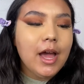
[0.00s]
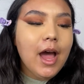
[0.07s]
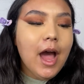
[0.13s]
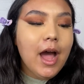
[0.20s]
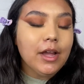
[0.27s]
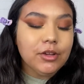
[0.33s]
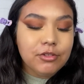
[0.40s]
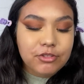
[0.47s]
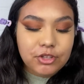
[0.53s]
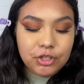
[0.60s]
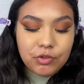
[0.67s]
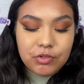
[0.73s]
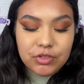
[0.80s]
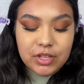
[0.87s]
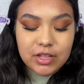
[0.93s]
I used to
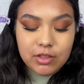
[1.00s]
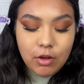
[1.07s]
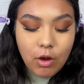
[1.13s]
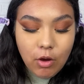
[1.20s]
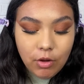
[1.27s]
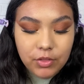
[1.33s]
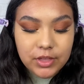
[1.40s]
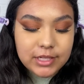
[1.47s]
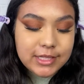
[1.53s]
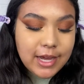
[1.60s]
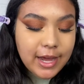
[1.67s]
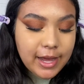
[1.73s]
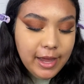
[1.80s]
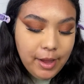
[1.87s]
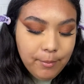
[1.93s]
use this all the
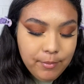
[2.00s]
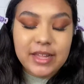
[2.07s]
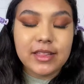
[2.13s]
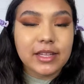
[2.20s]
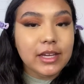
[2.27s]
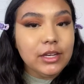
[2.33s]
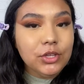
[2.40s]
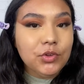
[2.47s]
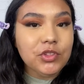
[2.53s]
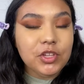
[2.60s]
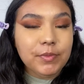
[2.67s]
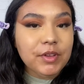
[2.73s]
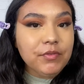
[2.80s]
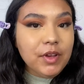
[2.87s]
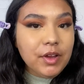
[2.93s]
time. My skin used to
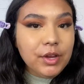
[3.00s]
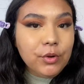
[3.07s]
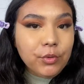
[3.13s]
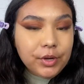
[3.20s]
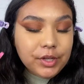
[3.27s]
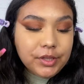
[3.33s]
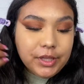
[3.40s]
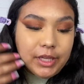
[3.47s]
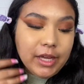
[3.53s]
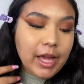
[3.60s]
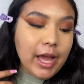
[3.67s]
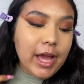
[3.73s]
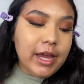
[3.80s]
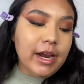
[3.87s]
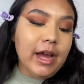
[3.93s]
be very oily,
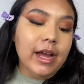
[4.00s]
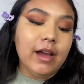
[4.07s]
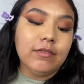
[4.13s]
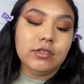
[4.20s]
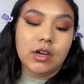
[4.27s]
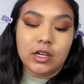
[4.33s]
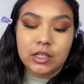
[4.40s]
and I have talked